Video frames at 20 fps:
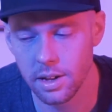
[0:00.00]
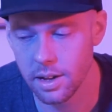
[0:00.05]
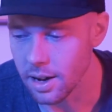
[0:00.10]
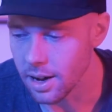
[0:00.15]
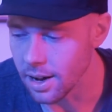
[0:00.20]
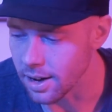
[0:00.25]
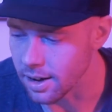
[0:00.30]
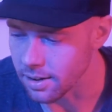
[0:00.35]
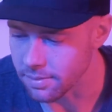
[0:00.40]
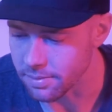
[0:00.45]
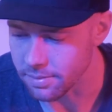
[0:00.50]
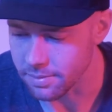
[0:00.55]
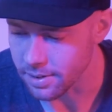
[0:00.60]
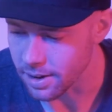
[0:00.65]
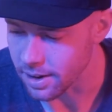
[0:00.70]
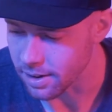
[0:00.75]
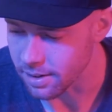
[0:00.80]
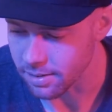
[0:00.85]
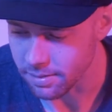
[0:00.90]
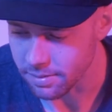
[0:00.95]
I
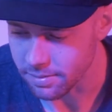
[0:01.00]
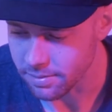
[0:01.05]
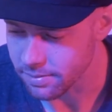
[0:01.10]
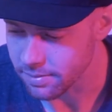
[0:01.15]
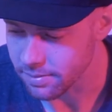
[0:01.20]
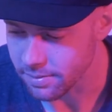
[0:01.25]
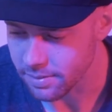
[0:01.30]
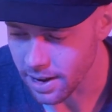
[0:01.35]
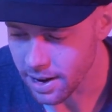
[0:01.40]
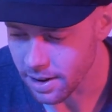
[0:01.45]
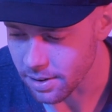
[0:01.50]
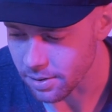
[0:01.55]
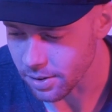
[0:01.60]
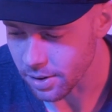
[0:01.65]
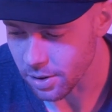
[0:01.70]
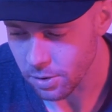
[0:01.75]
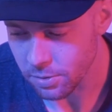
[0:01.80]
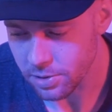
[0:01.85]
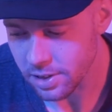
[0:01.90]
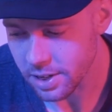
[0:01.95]
don't
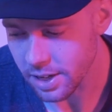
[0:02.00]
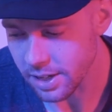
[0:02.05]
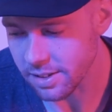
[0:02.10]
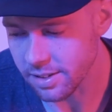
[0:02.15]
know if it's like